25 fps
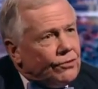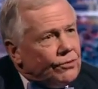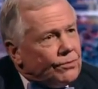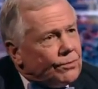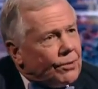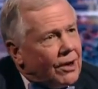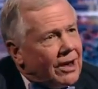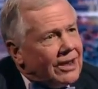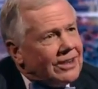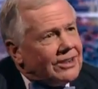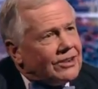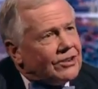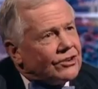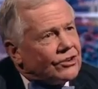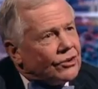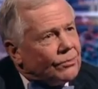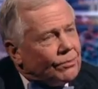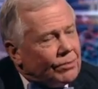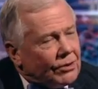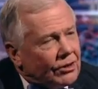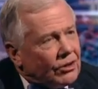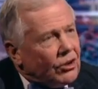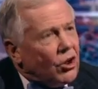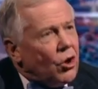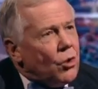Food
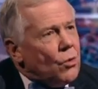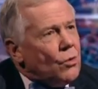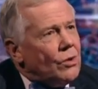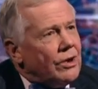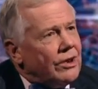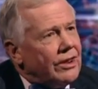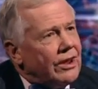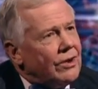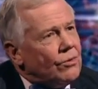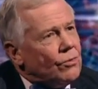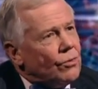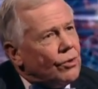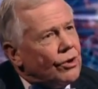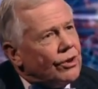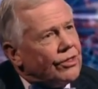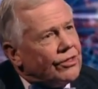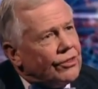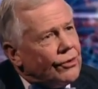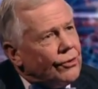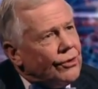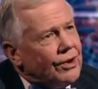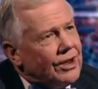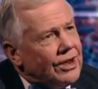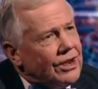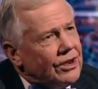prices are below where they
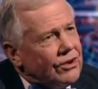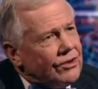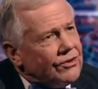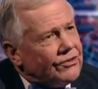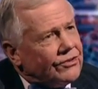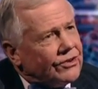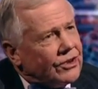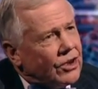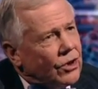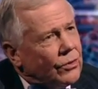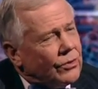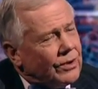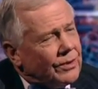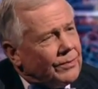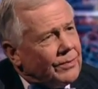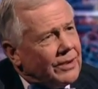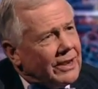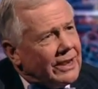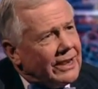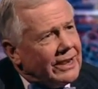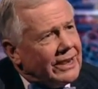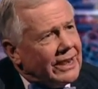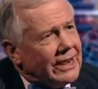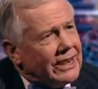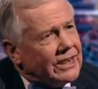were 30 years ago
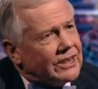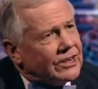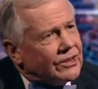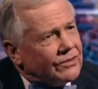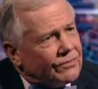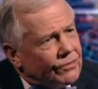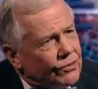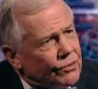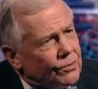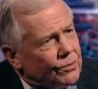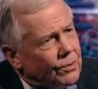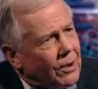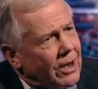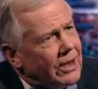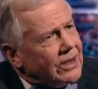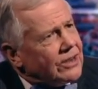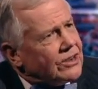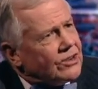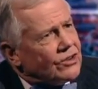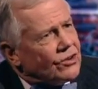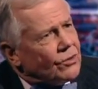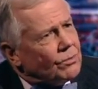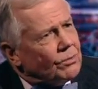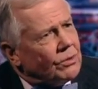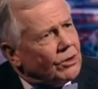in many cases. Food
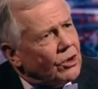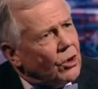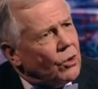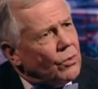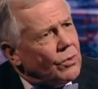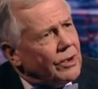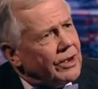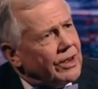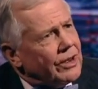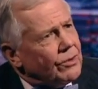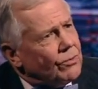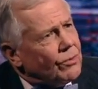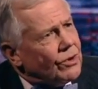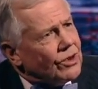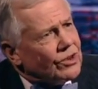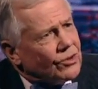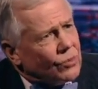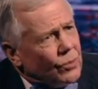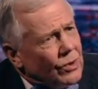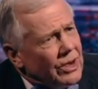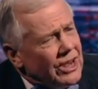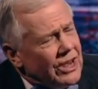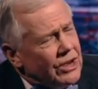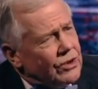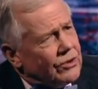prices are below where they
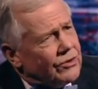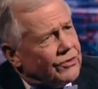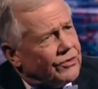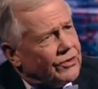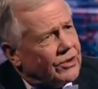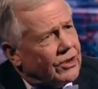were 20